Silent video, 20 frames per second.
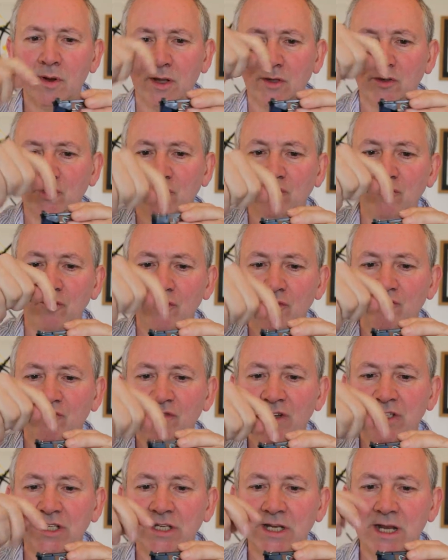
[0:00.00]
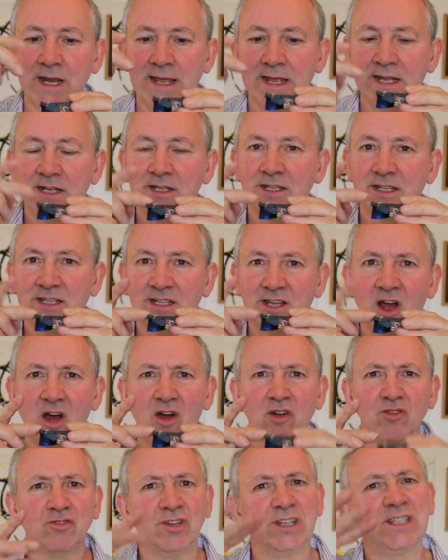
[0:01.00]
screwed rigidly into this
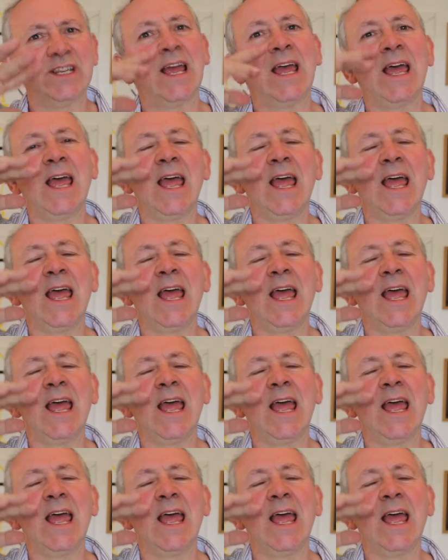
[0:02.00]
cartridge,